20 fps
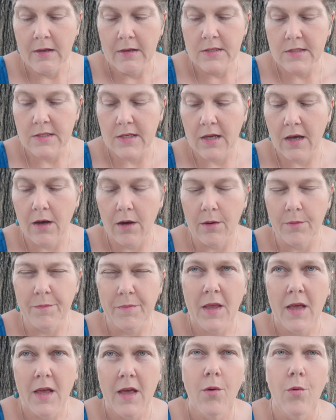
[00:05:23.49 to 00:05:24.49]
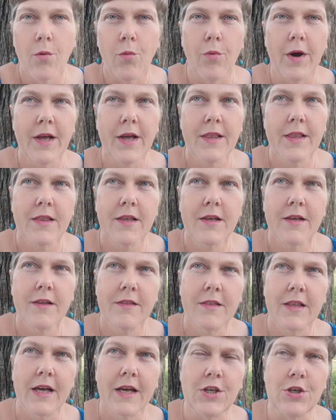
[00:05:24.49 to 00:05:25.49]
So what
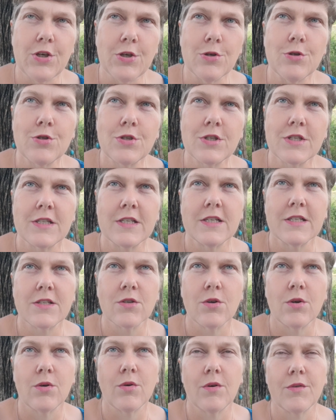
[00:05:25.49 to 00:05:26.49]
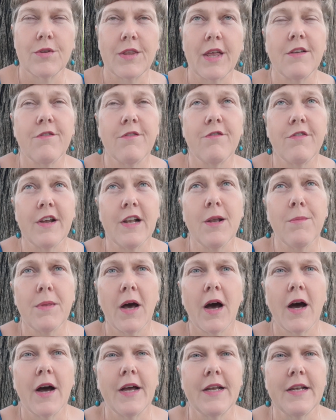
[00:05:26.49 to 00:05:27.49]
they use this, or they developed
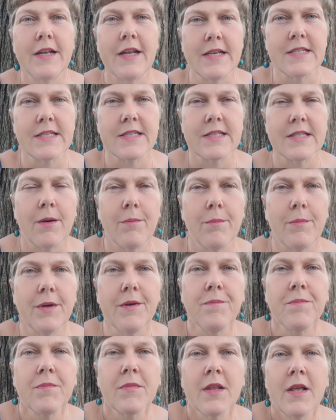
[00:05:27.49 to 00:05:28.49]
the INS number